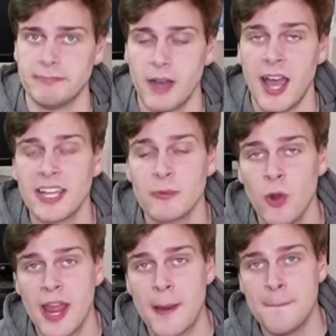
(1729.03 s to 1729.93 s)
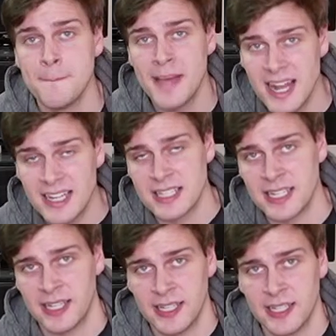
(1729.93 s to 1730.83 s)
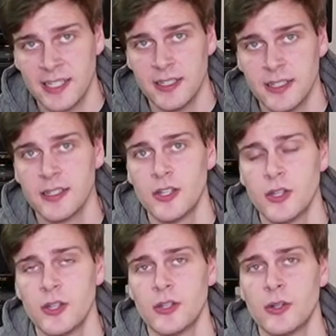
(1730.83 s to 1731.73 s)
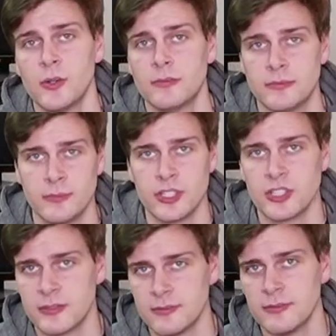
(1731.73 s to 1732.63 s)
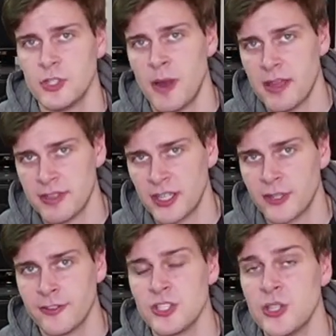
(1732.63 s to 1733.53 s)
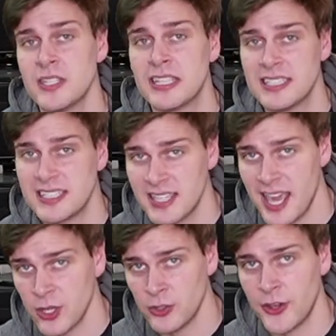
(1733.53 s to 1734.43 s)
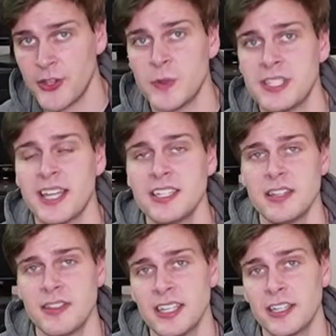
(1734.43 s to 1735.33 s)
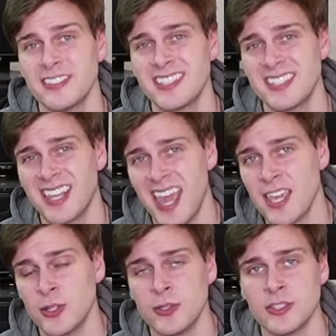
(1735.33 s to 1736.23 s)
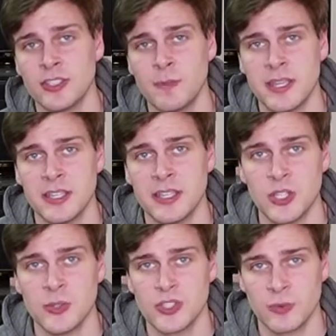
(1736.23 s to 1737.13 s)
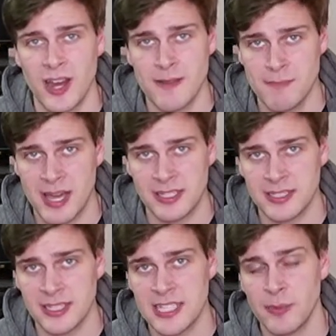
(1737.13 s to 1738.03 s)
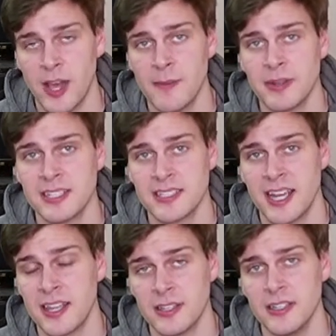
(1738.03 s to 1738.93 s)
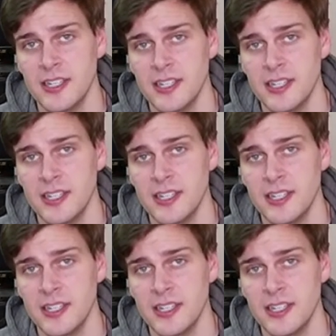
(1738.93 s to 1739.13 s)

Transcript: I can write a melody which you might think of as using scale notes. We tend to think of scales as being used to write melodies, but I'm going to say that,